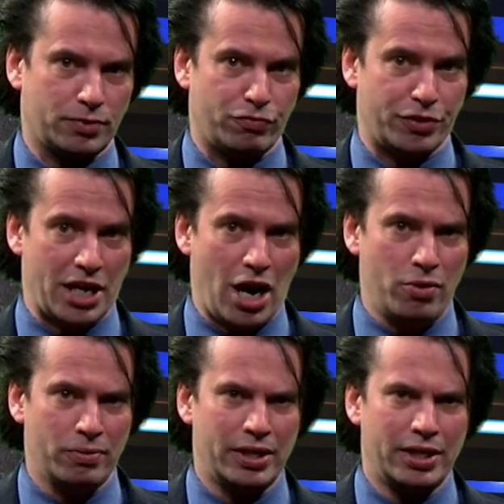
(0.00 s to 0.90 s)
For
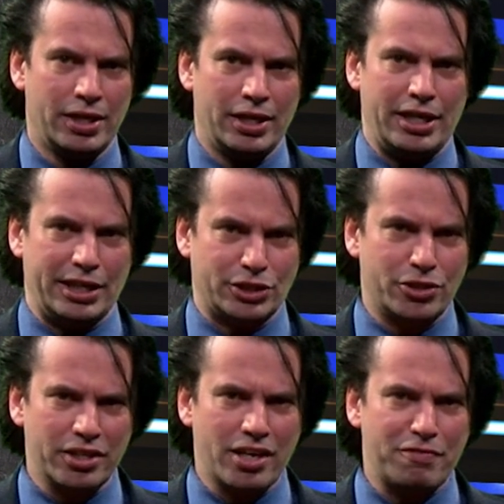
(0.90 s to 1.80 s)
now, it's
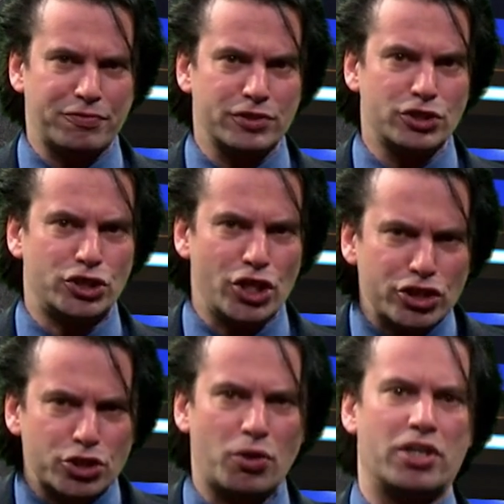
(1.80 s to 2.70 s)
good enough
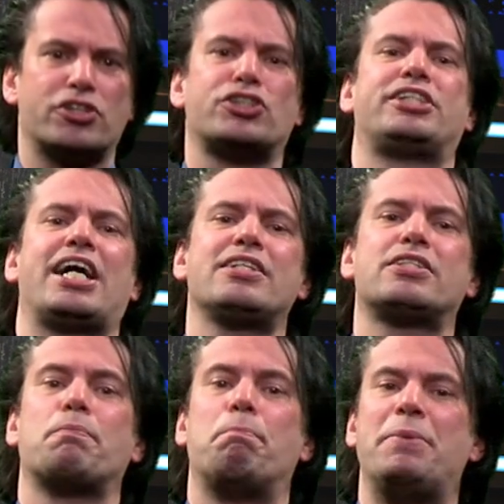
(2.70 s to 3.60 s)
just to understand
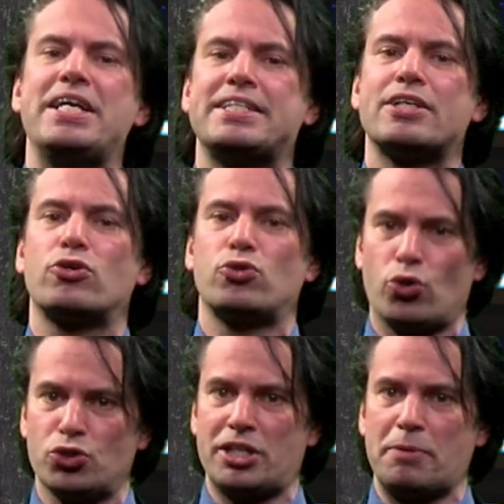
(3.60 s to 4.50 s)
the basic
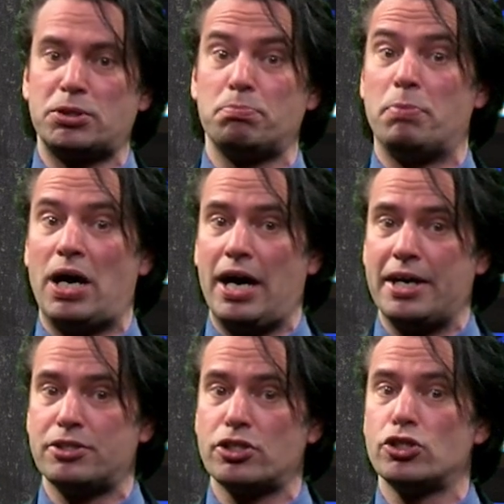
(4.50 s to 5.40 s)
concepts
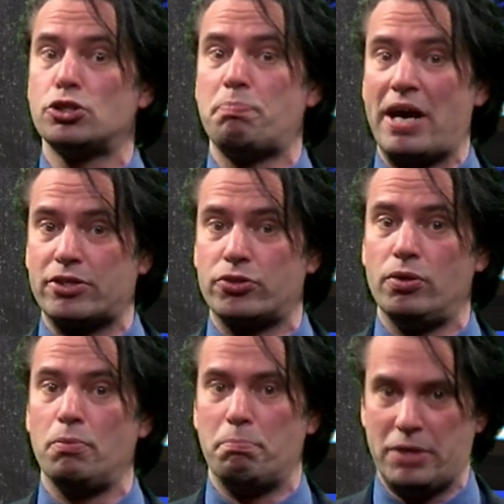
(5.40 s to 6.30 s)
behind
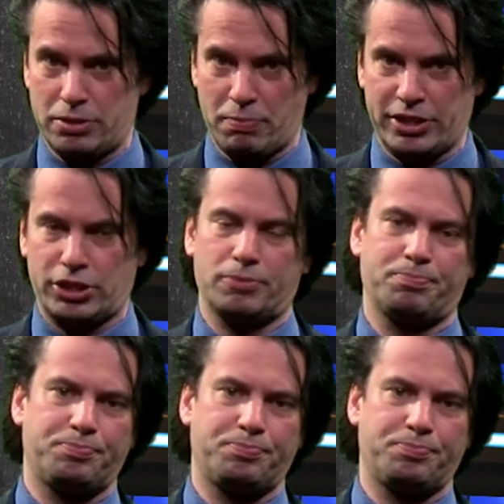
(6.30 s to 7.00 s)
spectral mismatch.